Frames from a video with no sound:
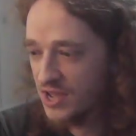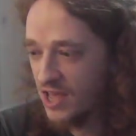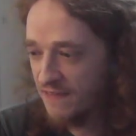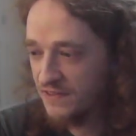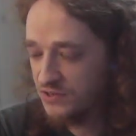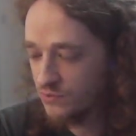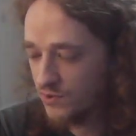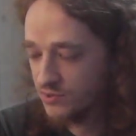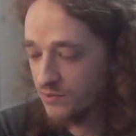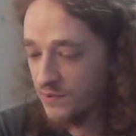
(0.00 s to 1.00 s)
and then you
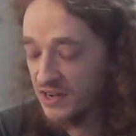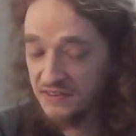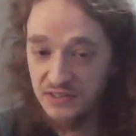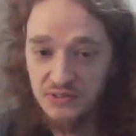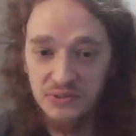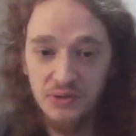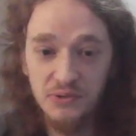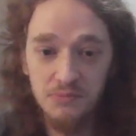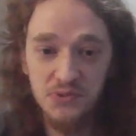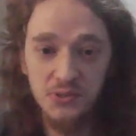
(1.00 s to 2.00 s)
walk away, and then you don't
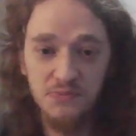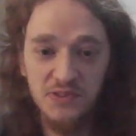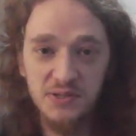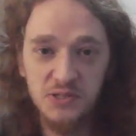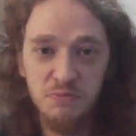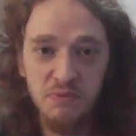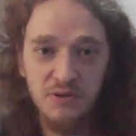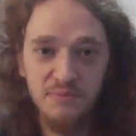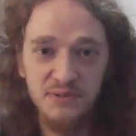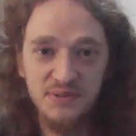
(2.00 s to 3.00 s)
observe the
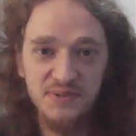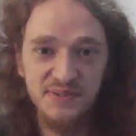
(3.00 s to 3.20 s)
experiment.